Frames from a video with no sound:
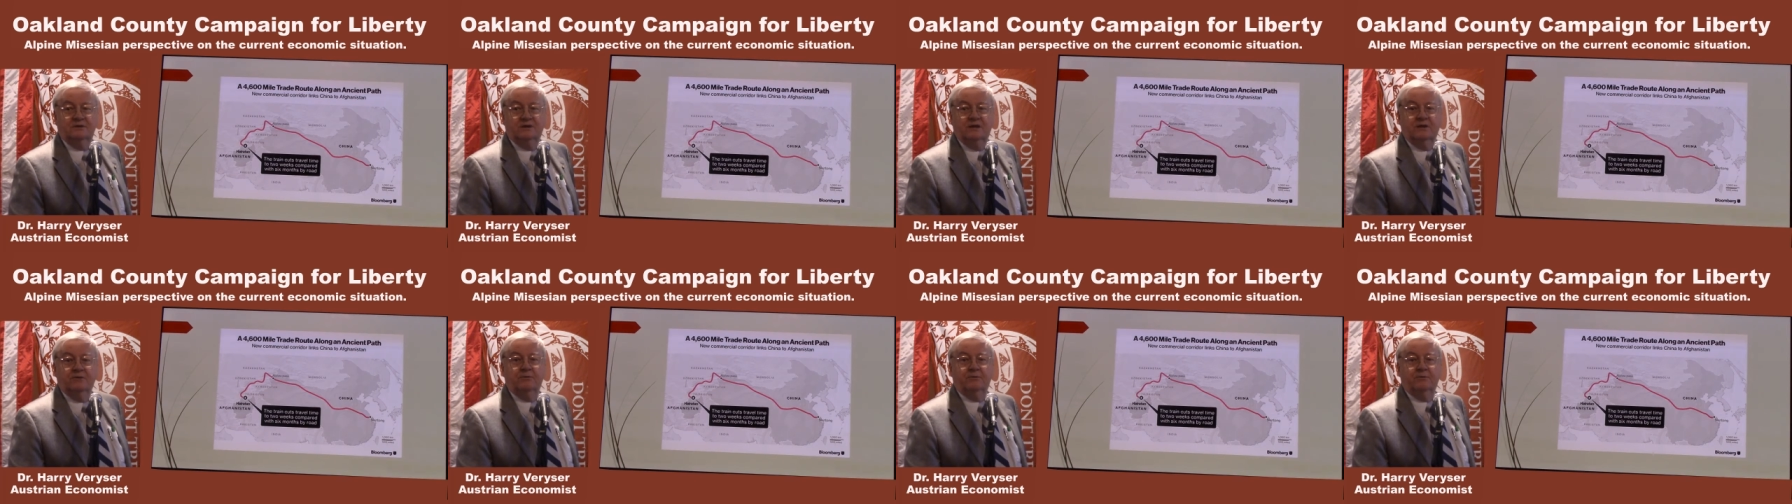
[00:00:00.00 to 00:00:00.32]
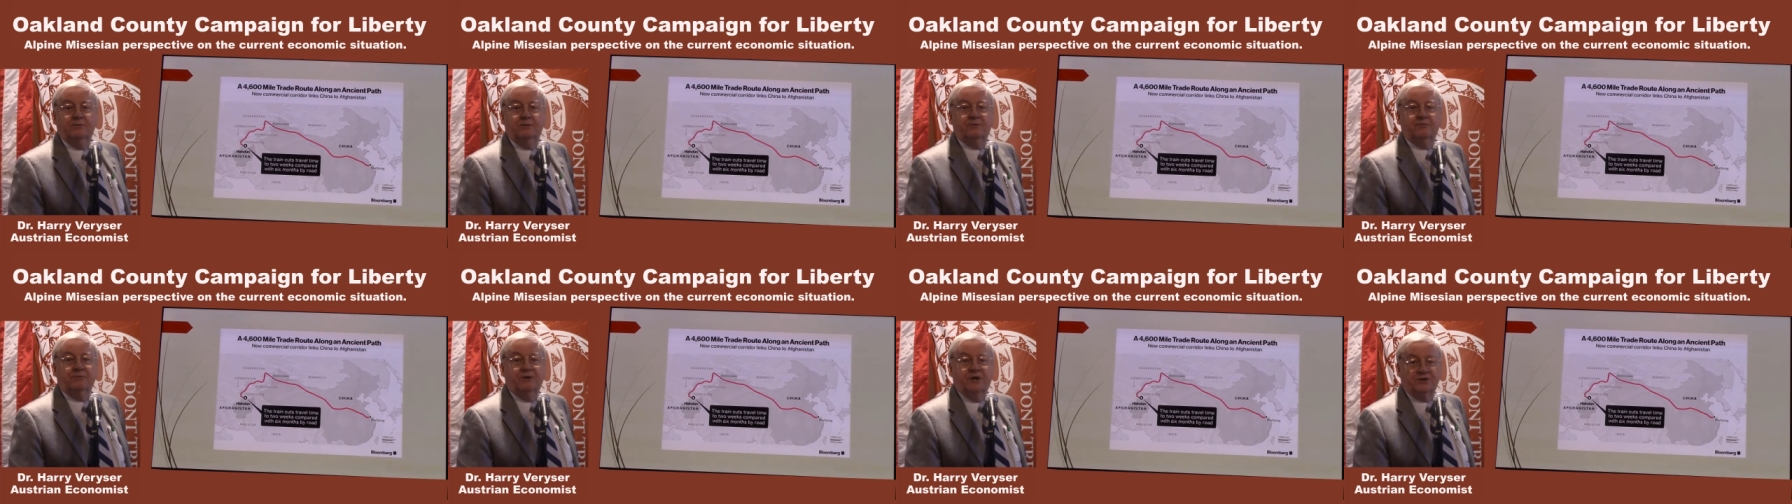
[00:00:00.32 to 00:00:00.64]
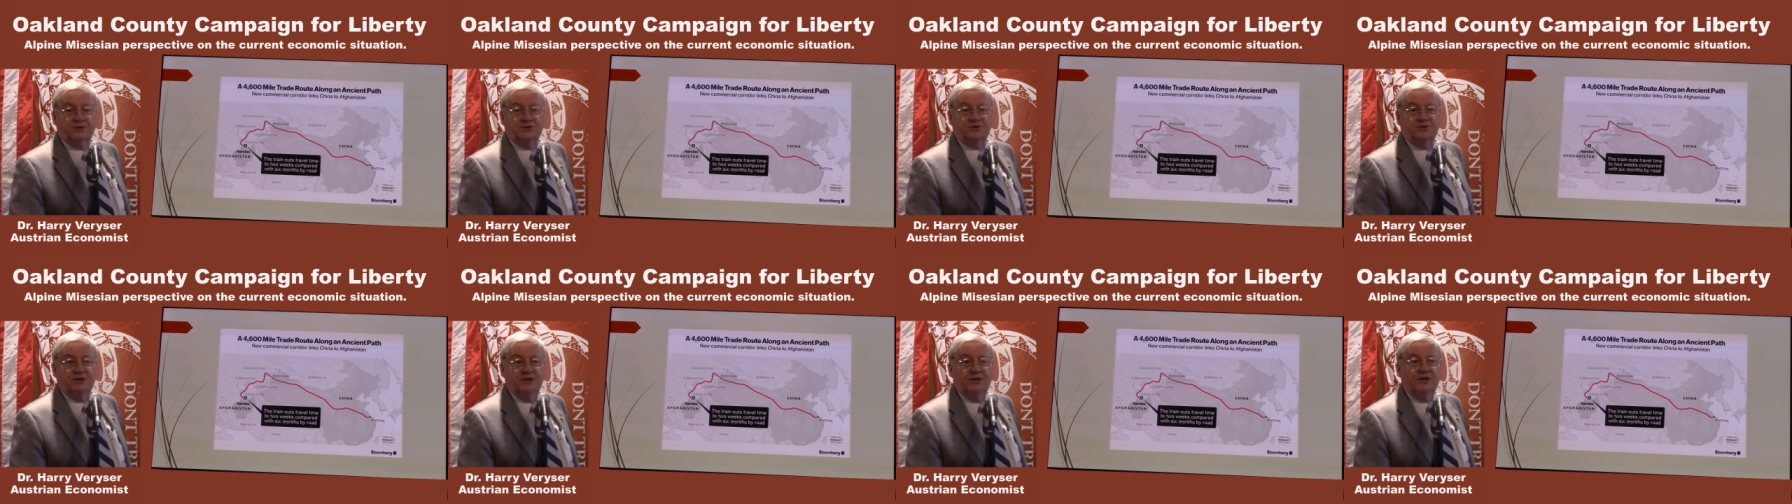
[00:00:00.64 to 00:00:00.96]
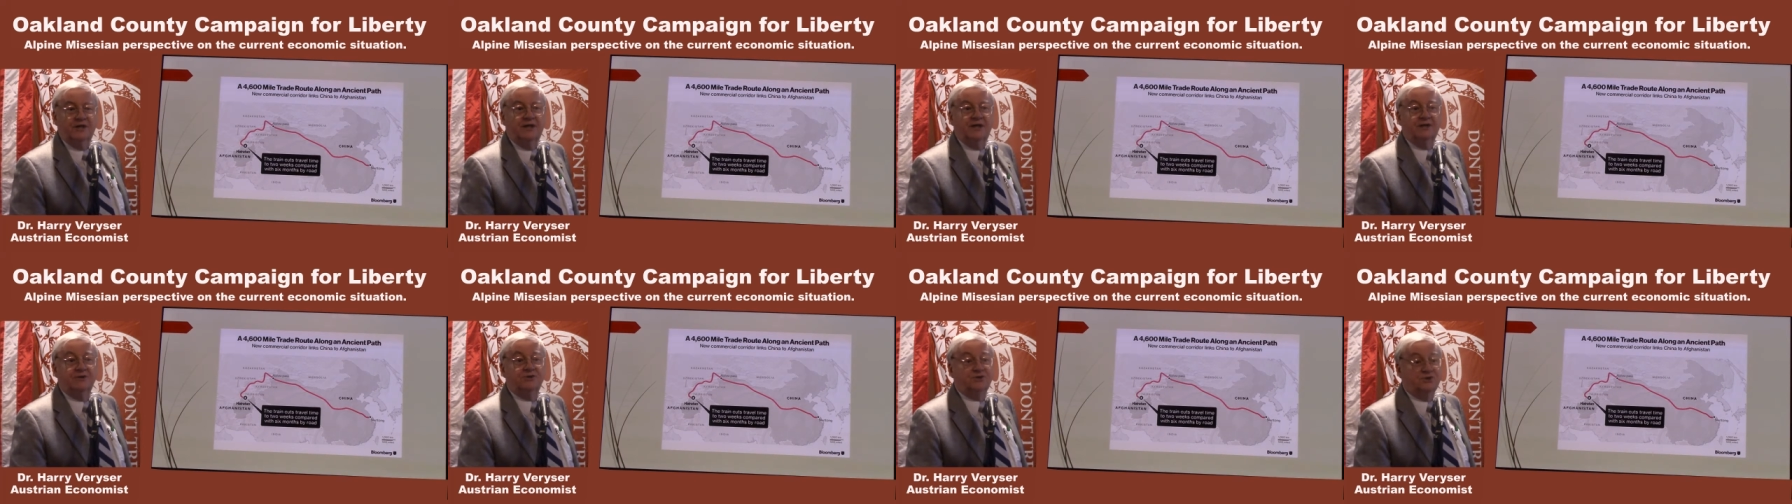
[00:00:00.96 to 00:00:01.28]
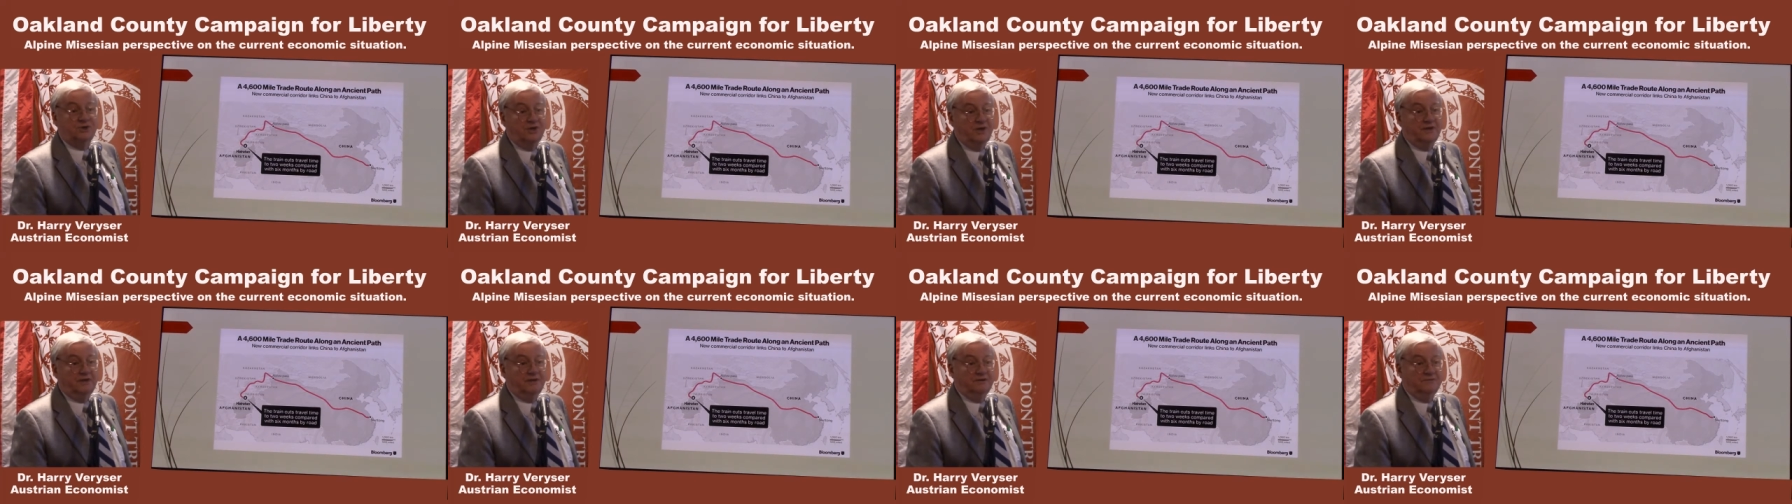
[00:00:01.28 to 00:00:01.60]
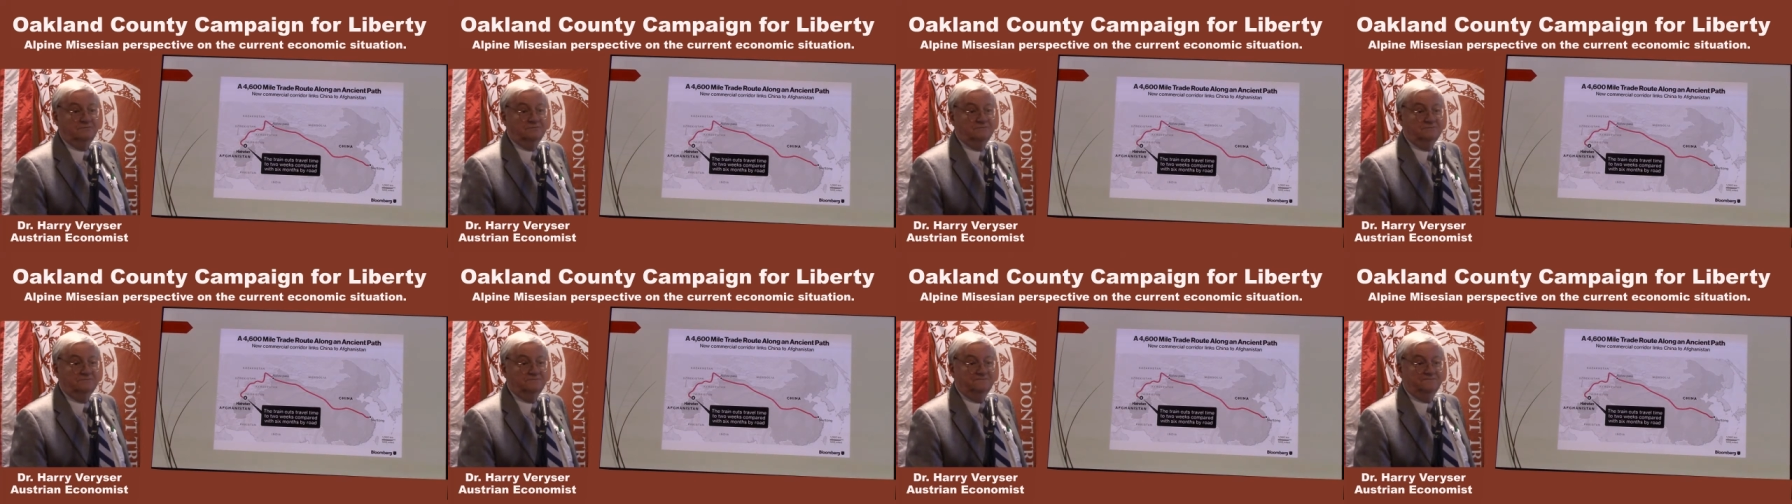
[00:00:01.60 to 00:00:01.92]
It will be Russia and China
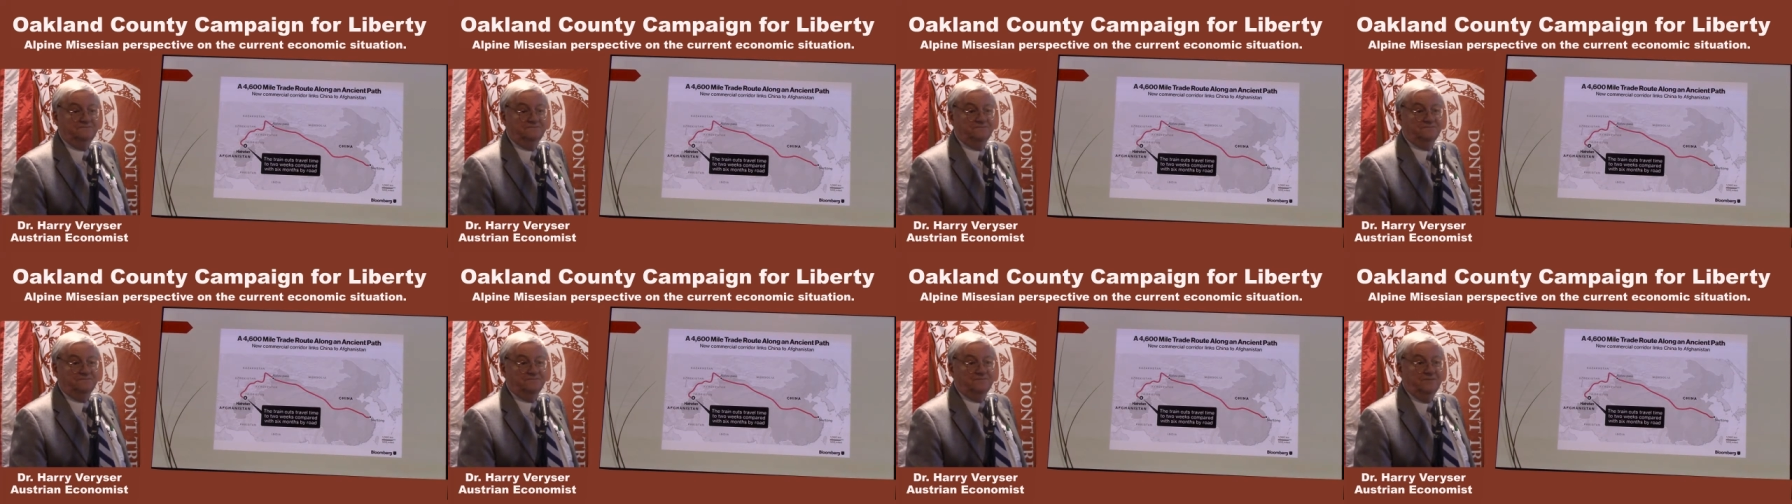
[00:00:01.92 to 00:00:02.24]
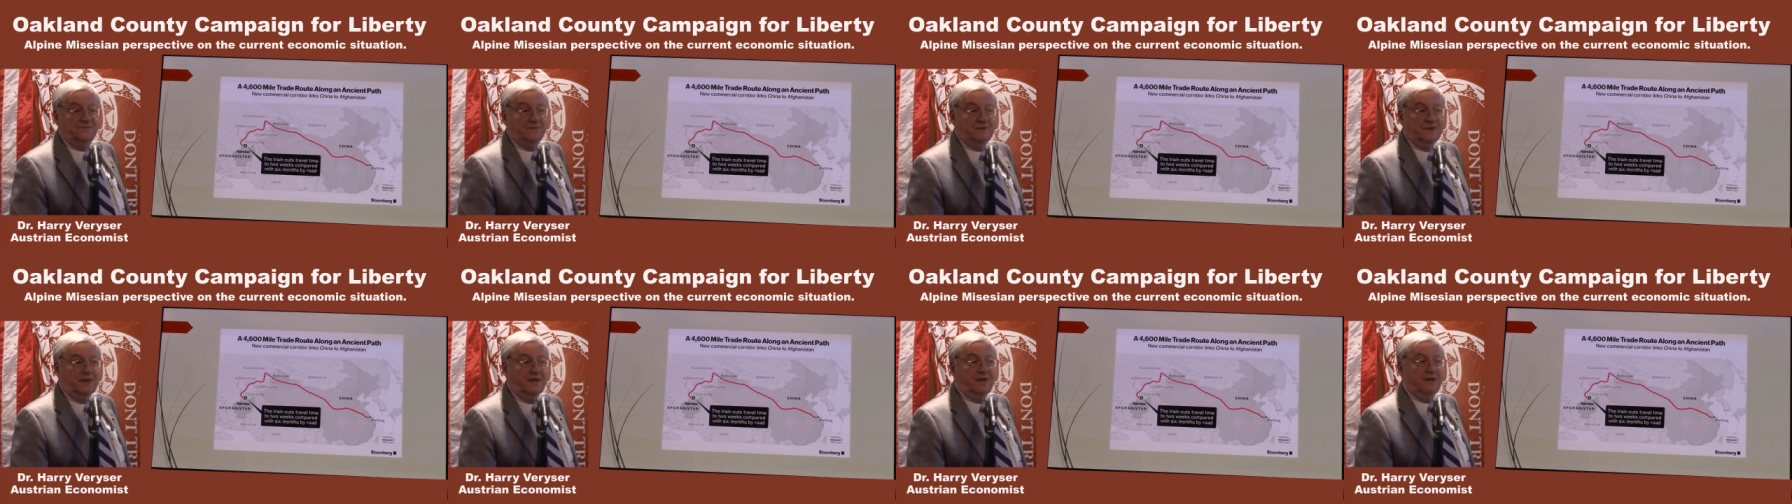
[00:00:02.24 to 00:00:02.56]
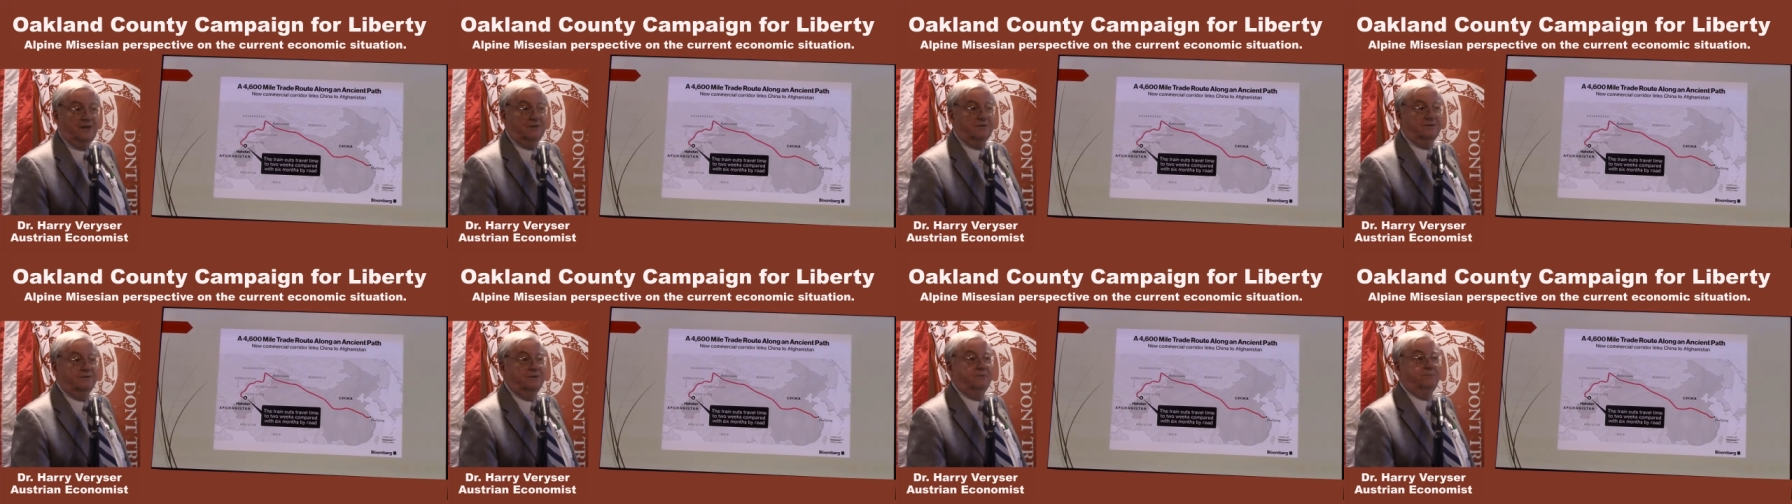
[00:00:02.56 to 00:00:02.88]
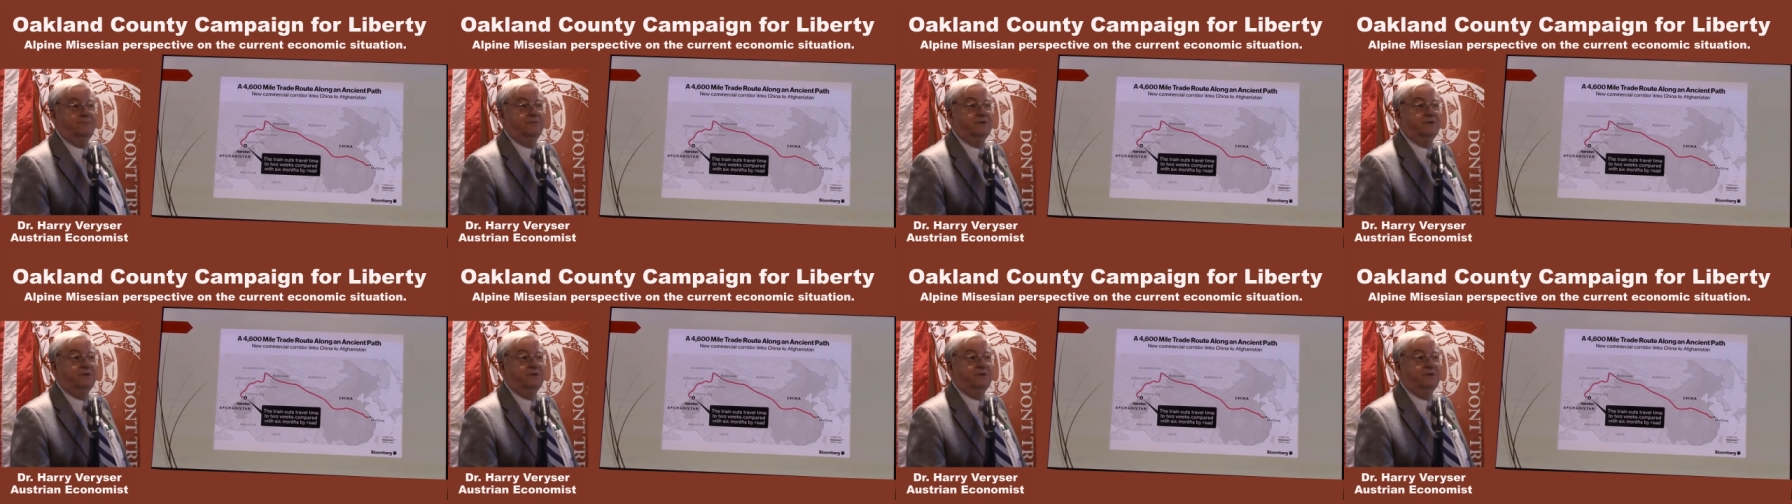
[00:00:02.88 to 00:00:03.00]
and uh,